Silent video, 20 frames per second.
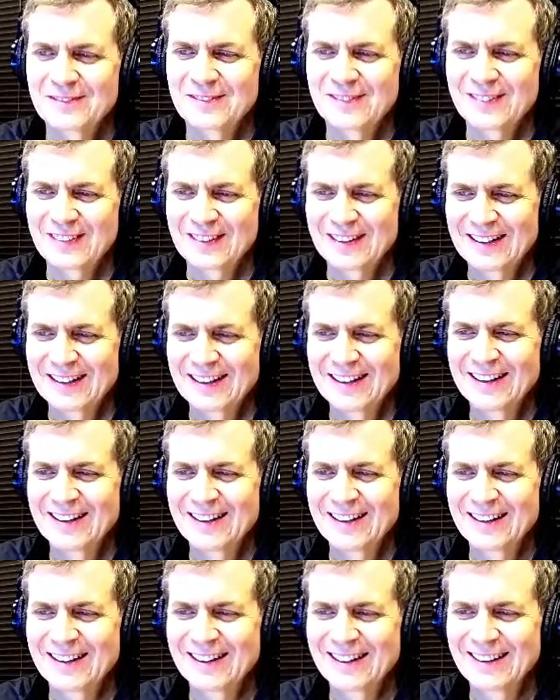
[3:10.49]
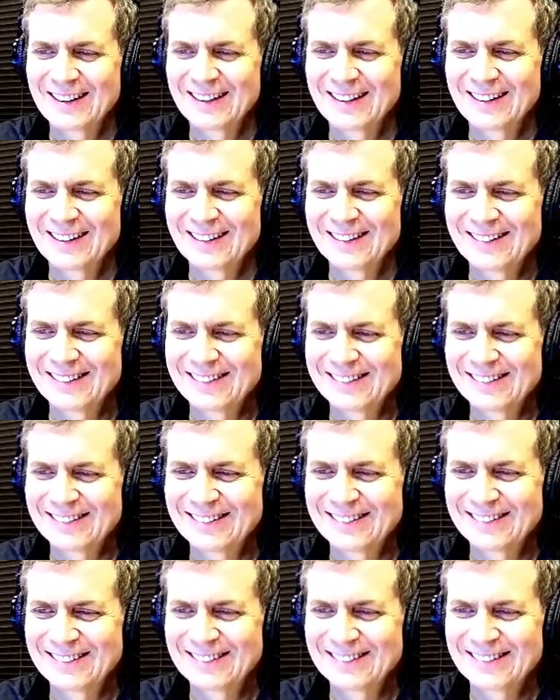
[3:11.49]

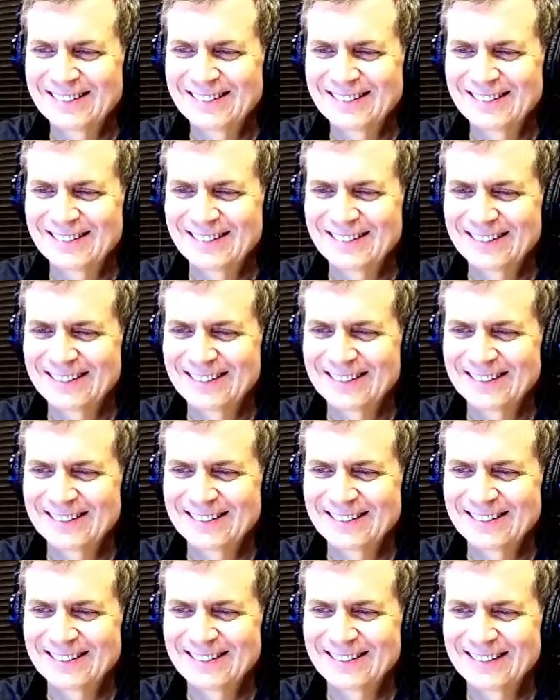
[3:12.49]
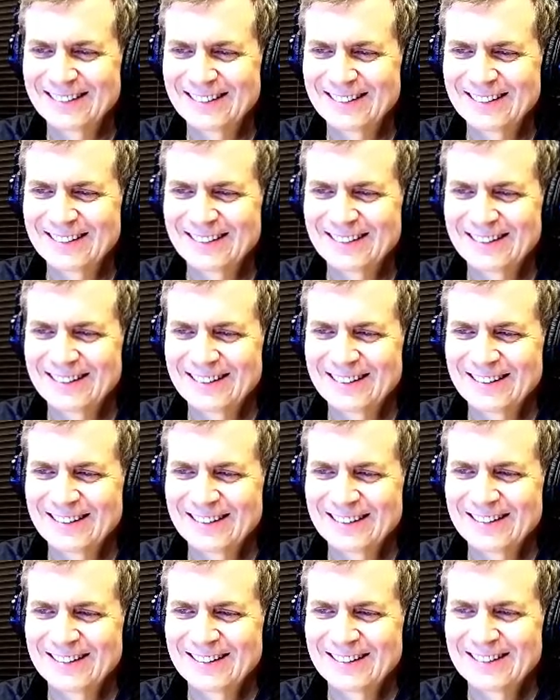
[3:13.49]

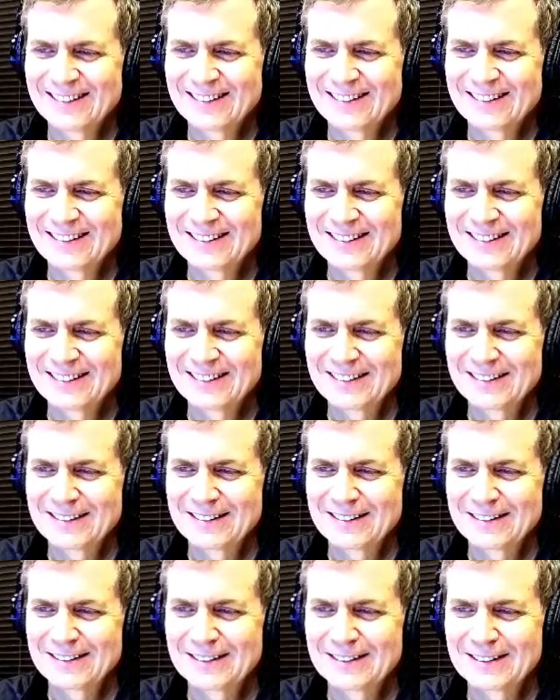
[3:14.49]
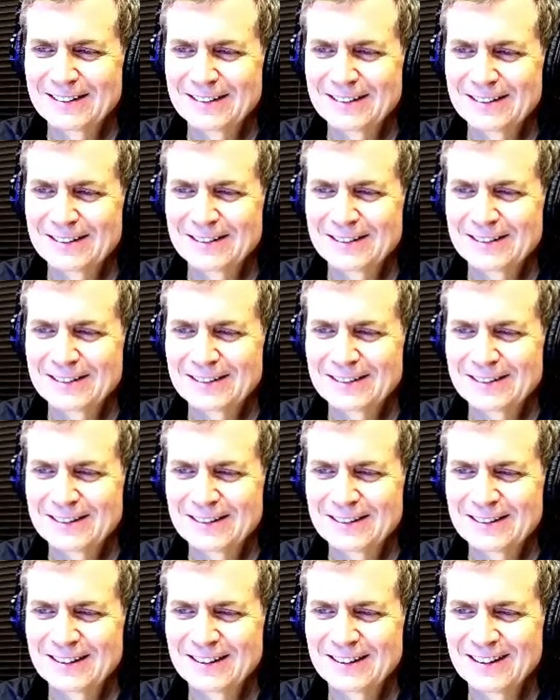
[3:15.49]

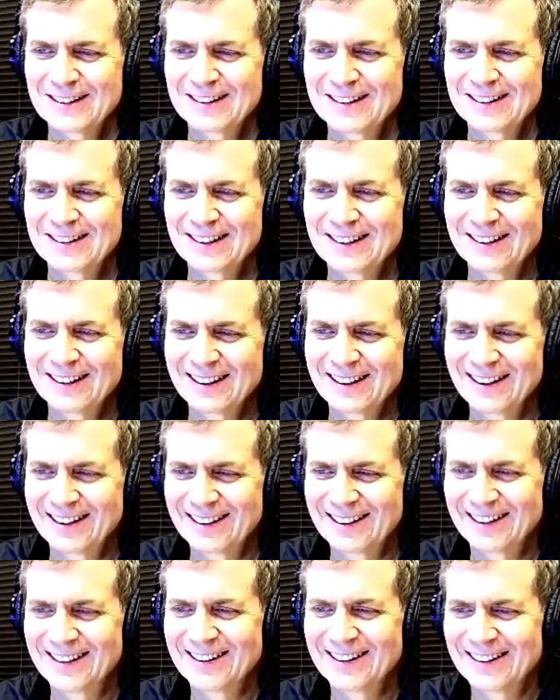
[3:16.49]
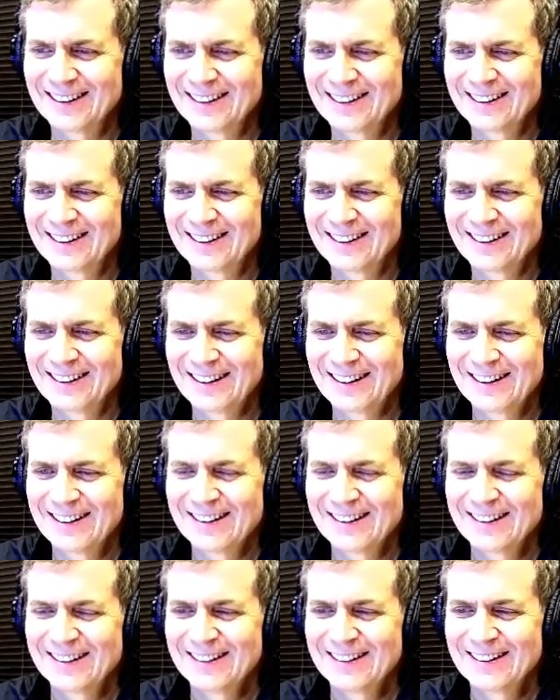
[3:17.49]
[no speech]